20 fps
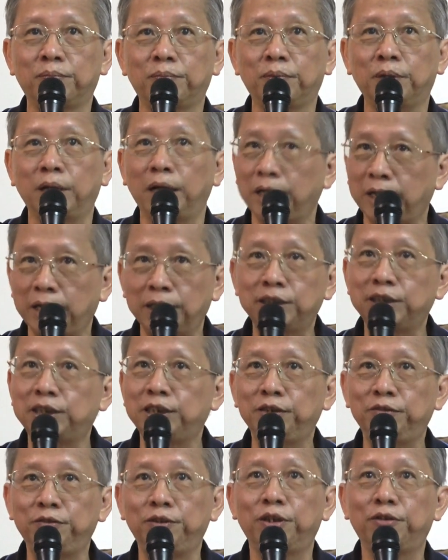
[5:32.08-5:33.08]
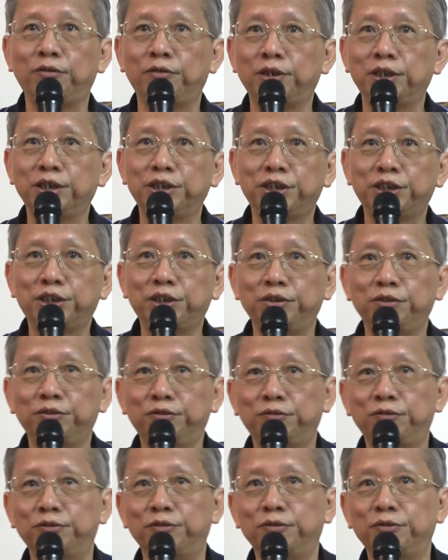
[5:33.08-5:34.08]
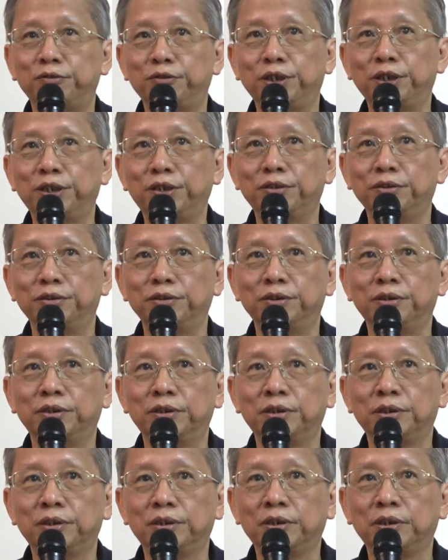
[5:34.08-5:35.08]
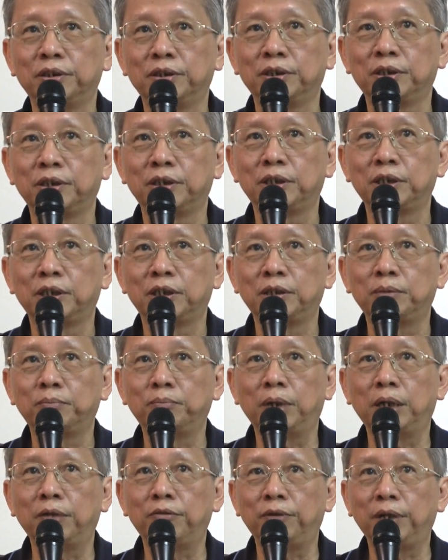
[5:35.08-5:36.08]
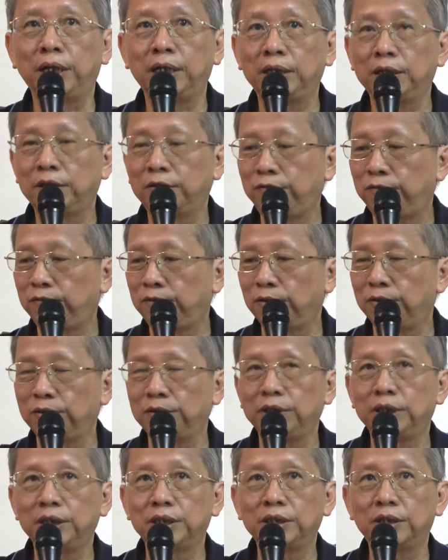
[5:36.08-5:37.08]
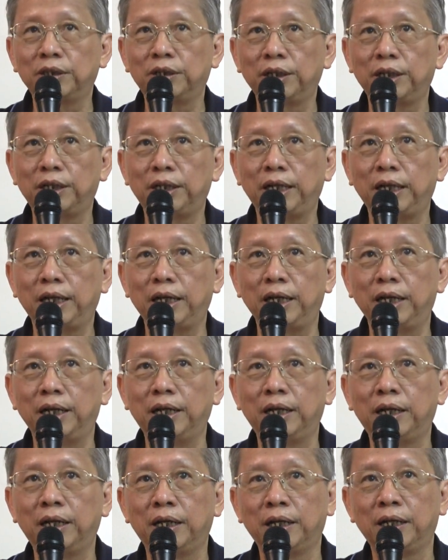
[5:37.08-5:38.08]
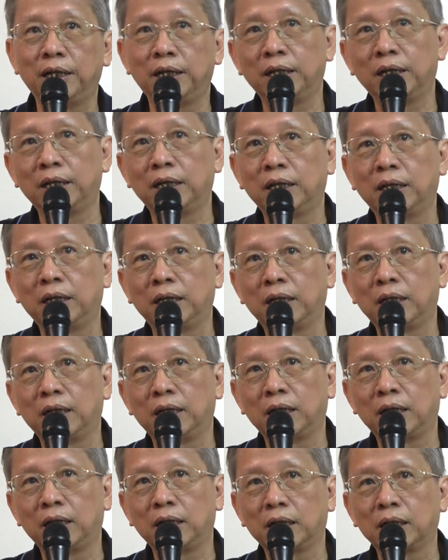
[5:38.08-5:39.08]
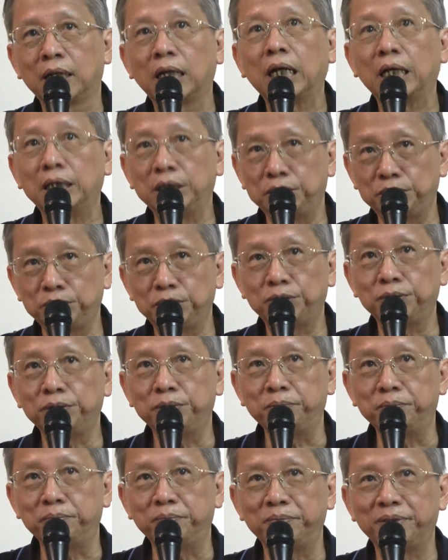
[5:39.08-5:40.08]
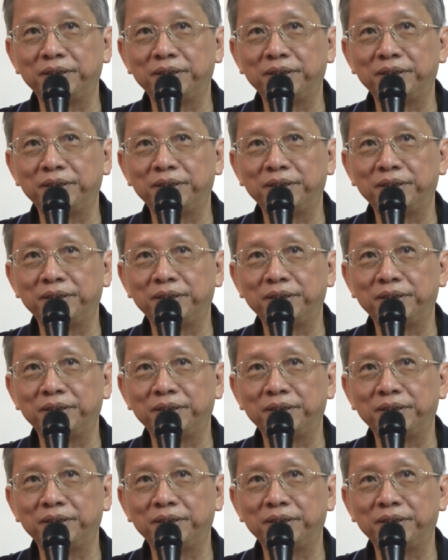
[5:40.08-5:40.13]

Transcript: Like as if you are very skillful, very good. But when the float is not there, can you swim?